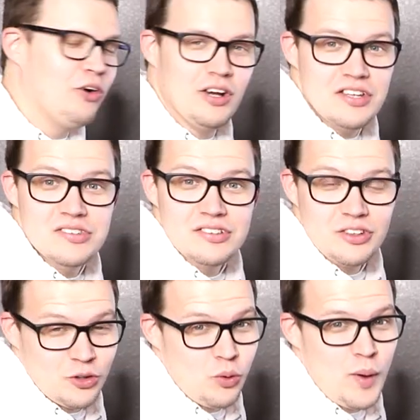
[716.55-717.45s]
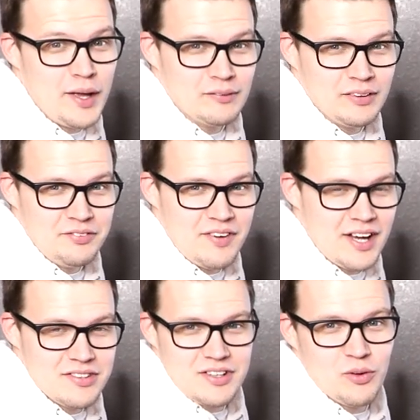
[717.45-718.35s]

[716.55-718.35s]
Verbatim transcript: noise go away real fast.